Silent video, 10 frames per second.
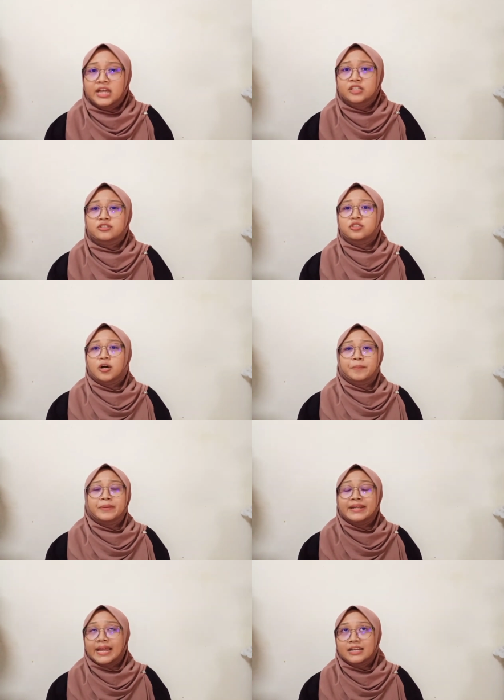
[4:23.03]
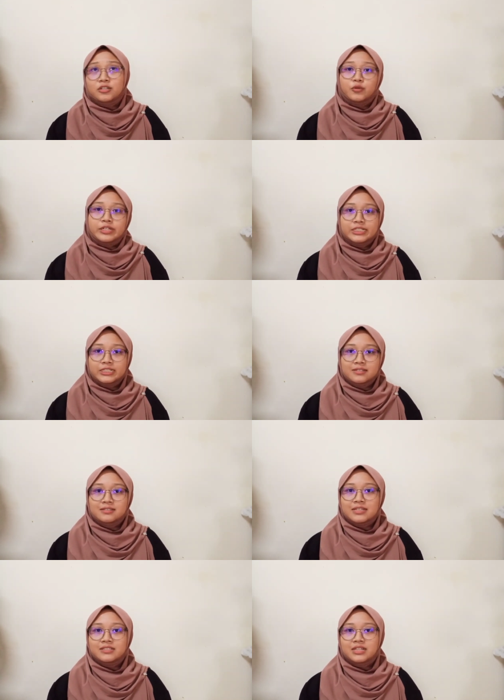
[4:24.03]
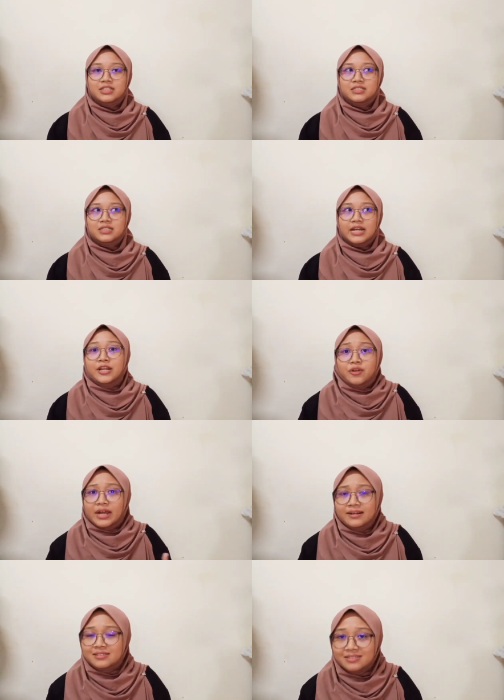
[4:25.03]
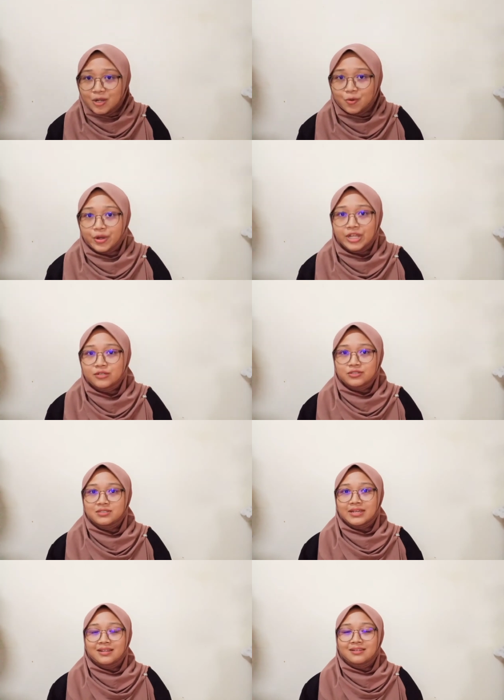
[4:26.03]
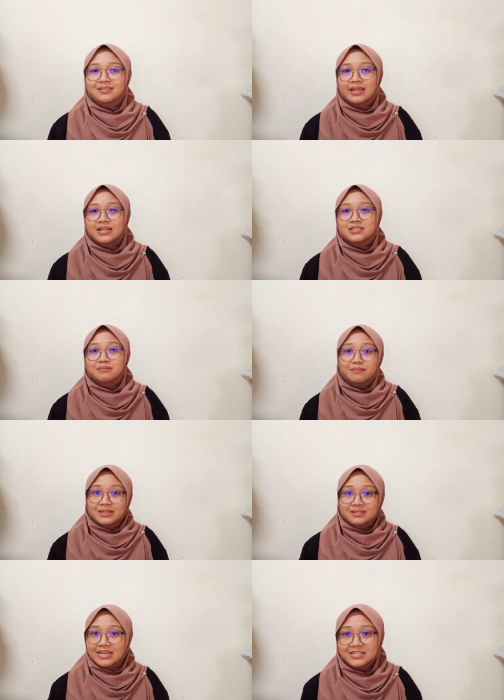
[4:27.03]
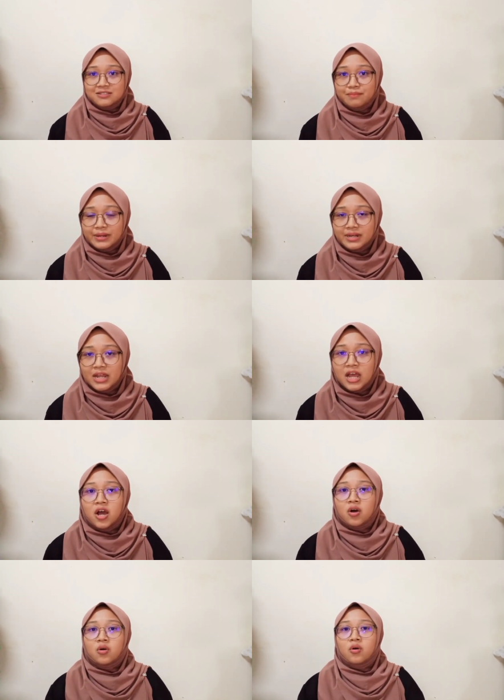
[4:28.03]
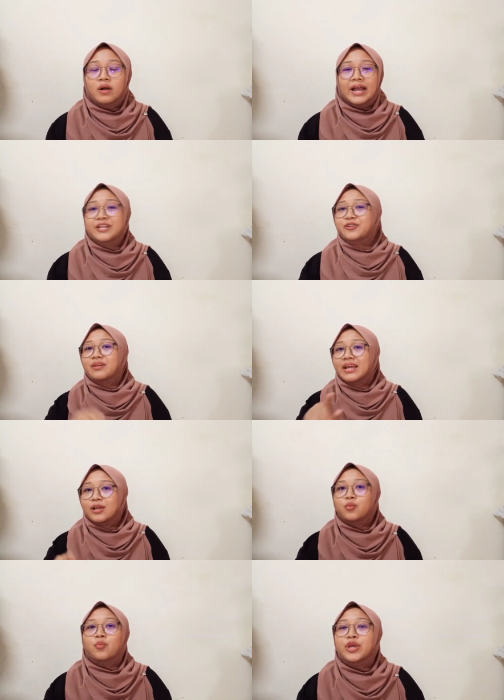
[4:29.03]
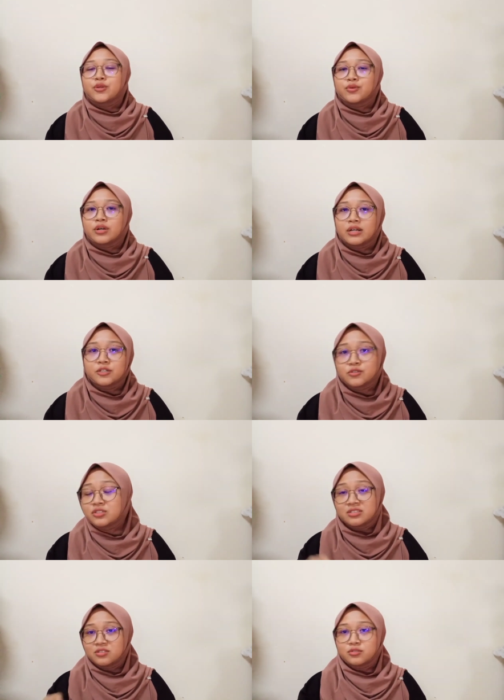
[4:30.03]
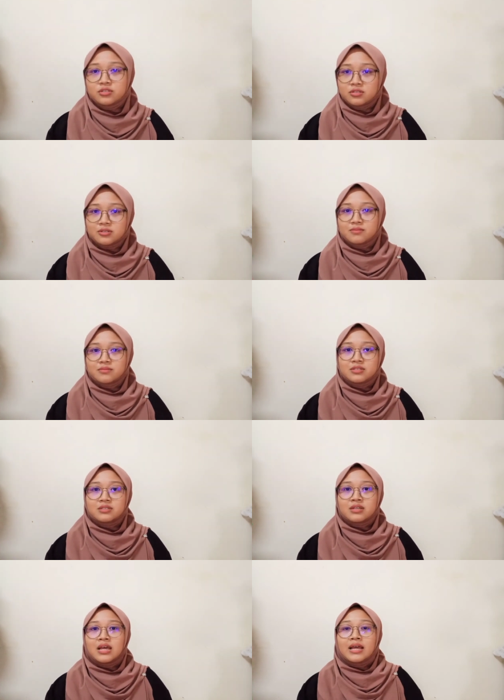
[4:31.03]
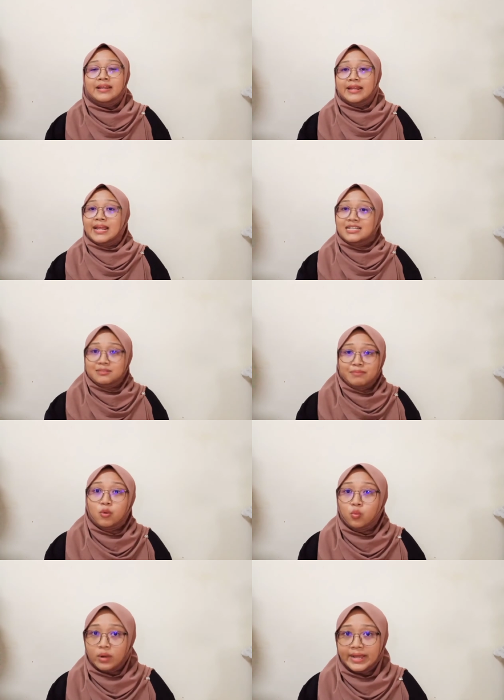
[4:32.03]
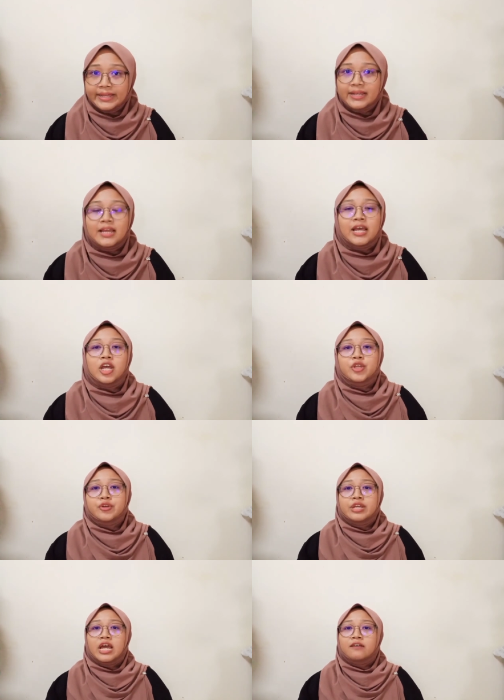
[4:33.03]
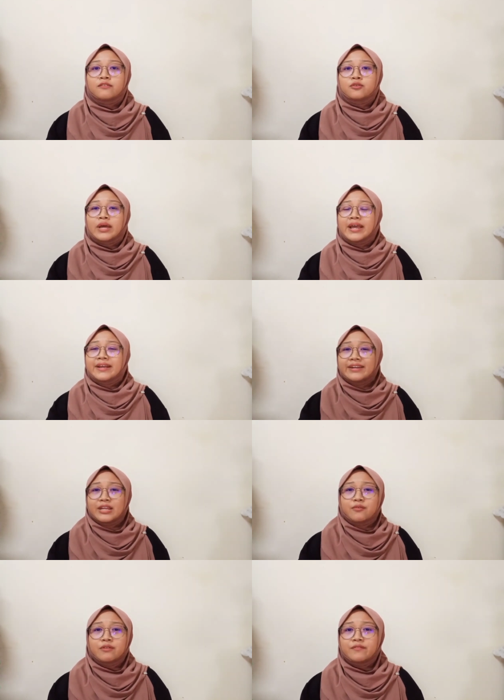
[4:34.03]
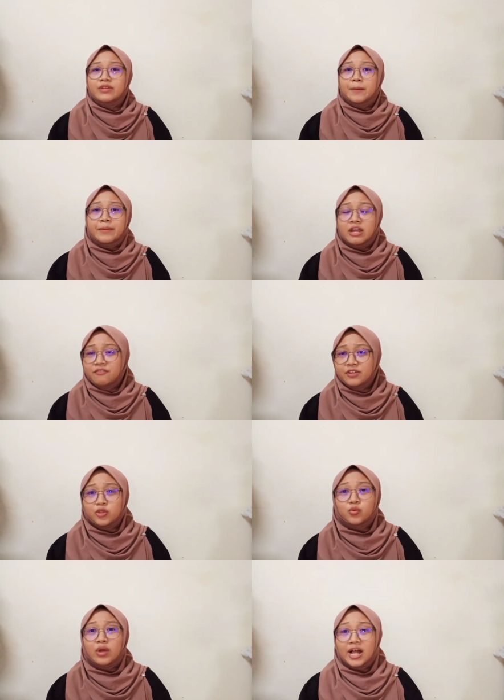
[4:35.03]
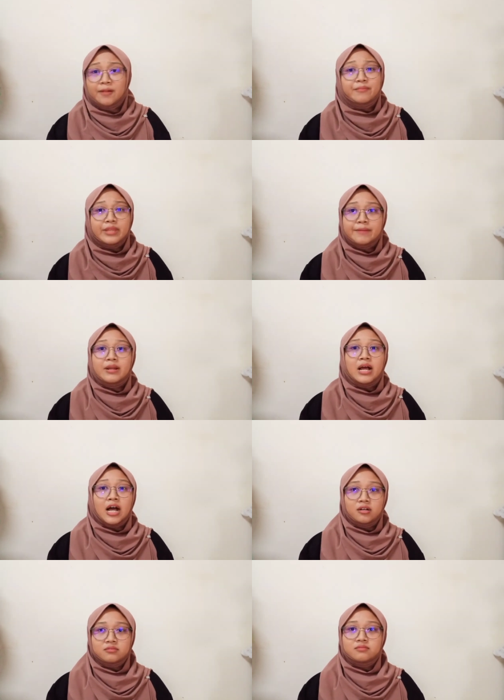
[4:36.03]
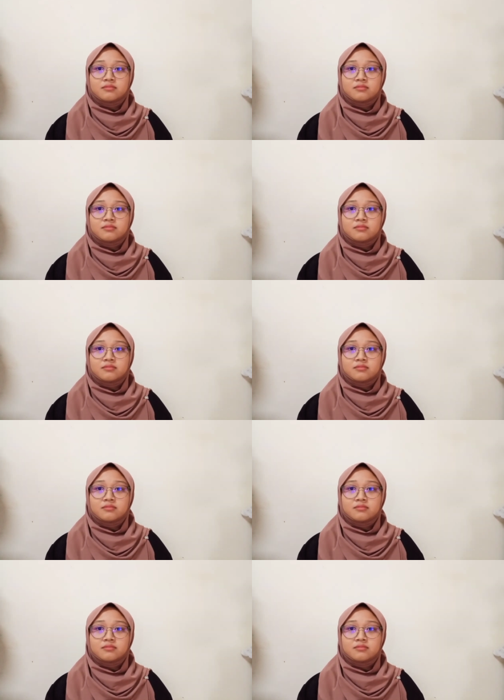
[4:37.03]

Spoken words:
Use open-ended questions such as, I don't understand what you send the text, please explain, or I don't like when you use those terms. Then explain why. You don't have to agree with their behavior to help them out.